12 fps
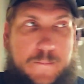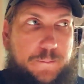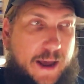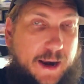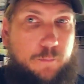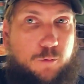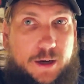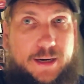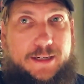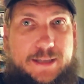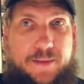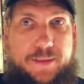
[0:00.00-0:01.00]
But I'm working
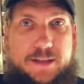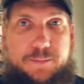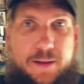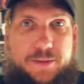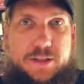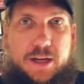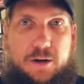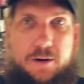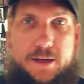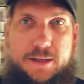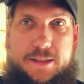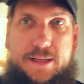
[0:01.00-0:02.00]
a ton this month, so
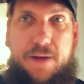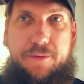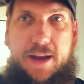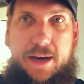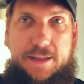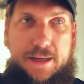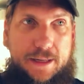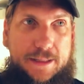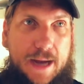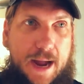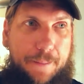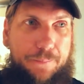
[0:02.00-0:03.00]
just haven't had a ton of
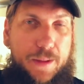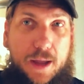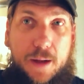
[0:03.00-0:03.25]
time.